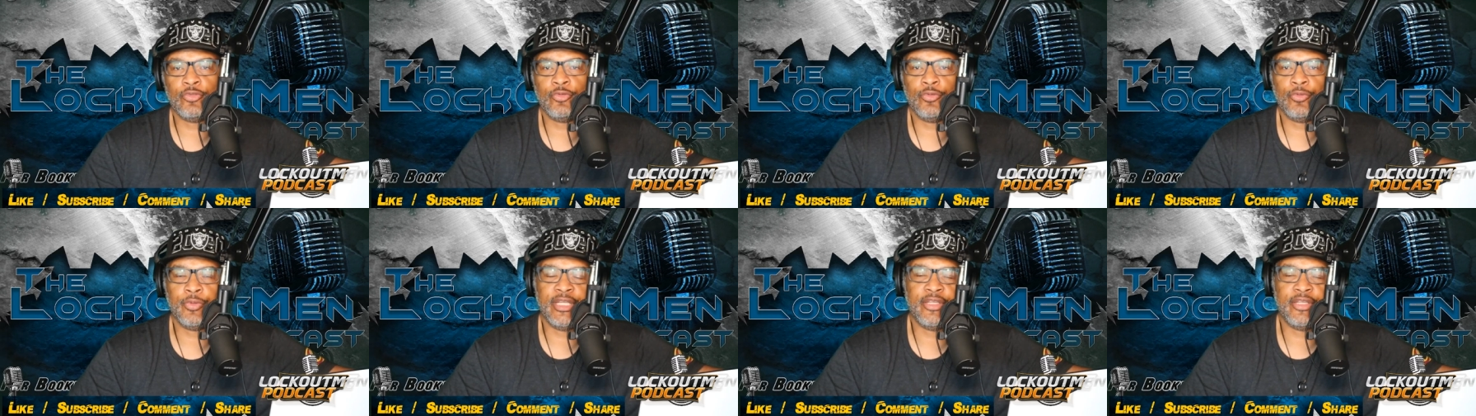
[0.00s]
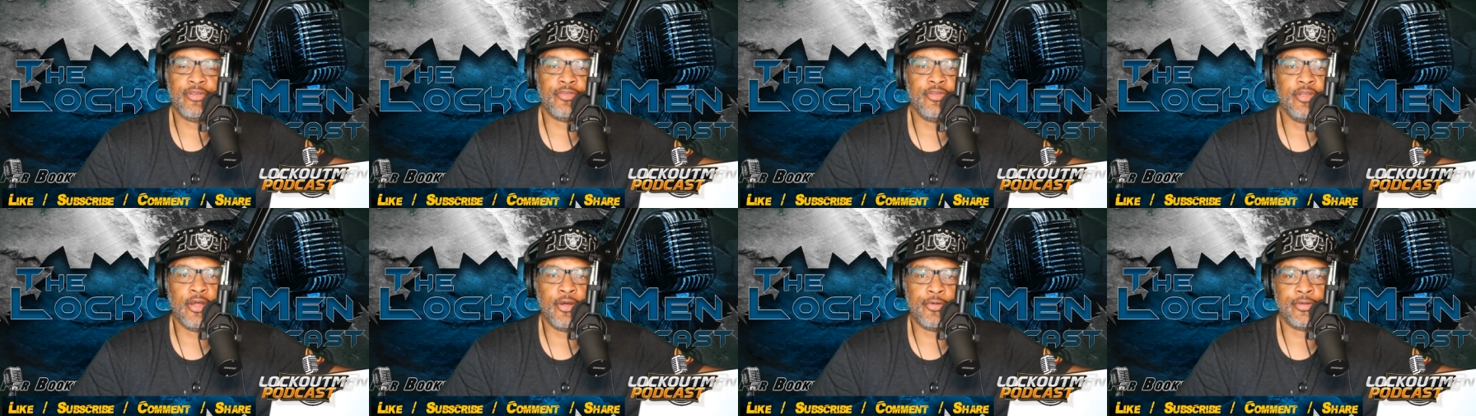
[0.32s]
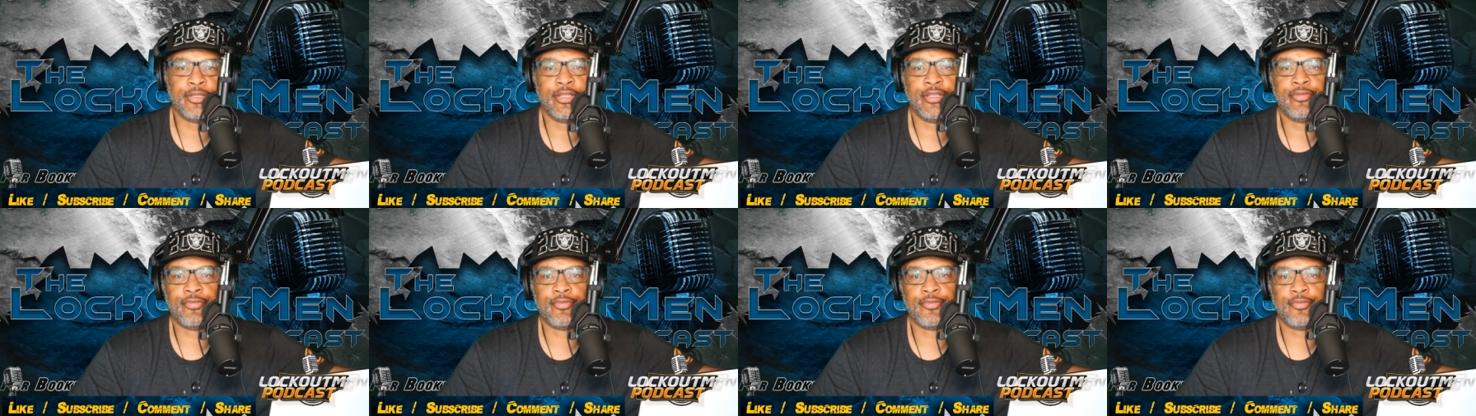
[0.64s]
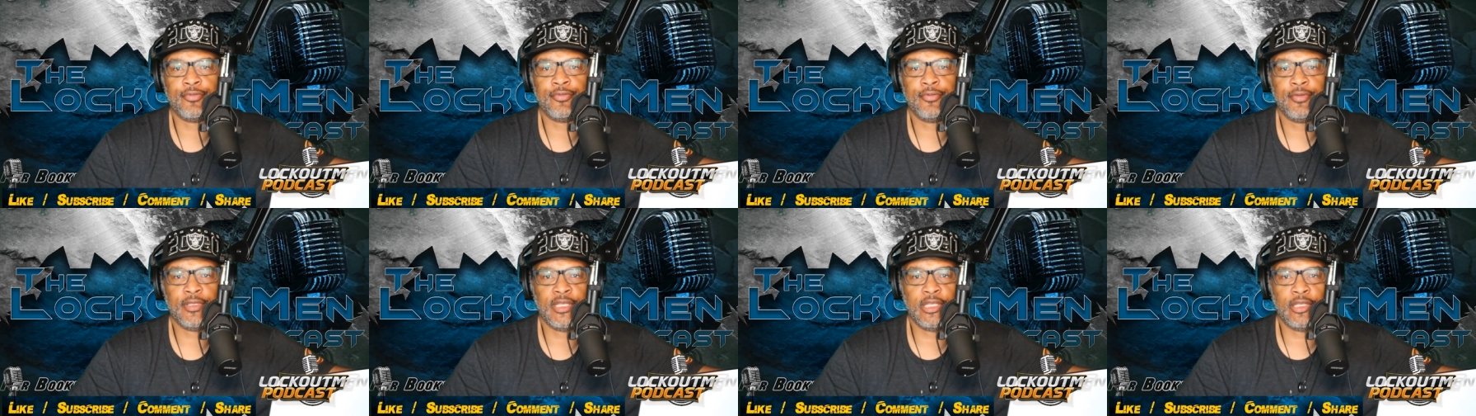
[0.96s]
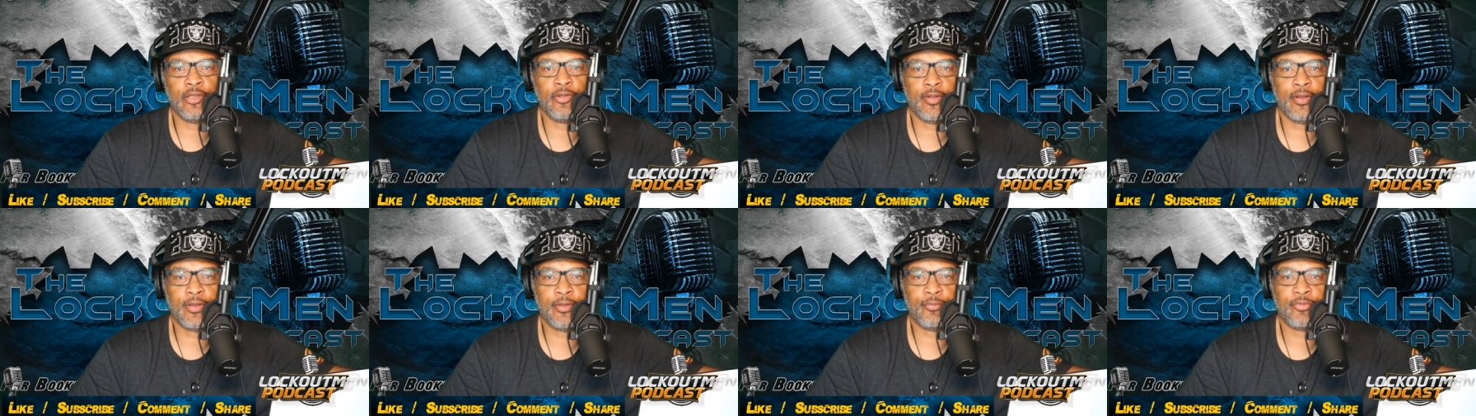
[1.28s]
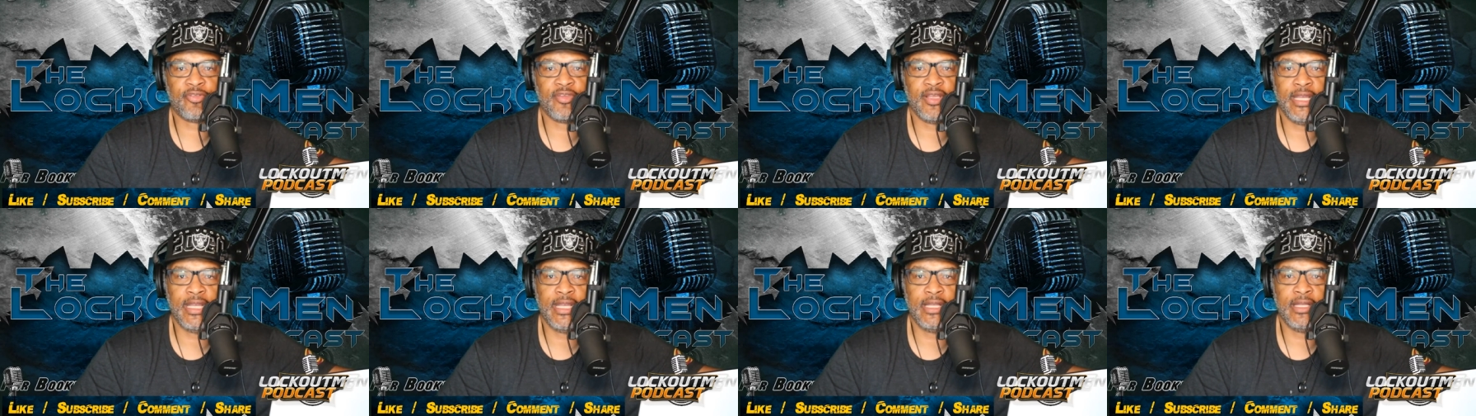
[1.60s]
weeks notice. You know what I'm
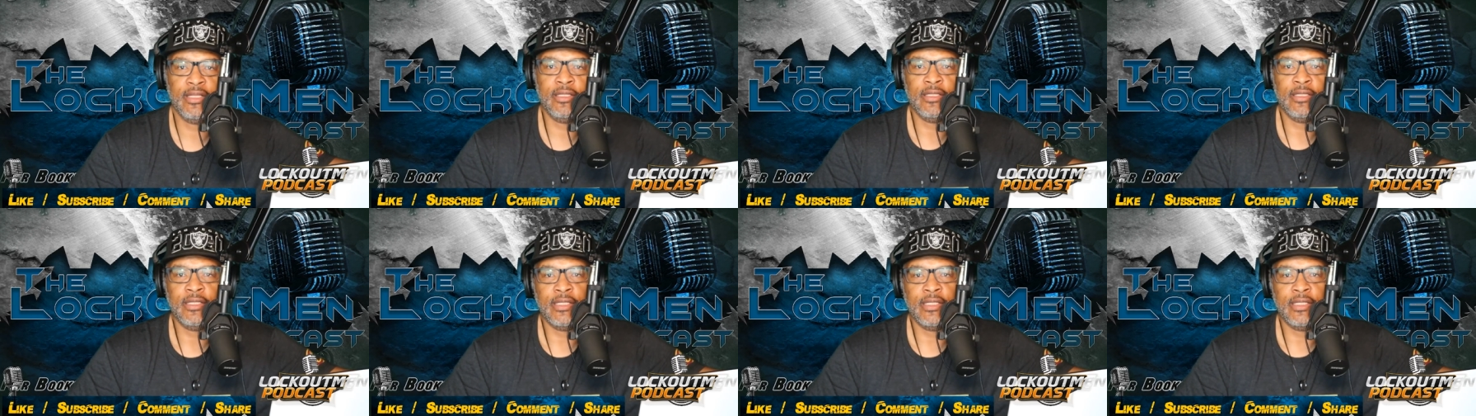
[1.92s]
saying?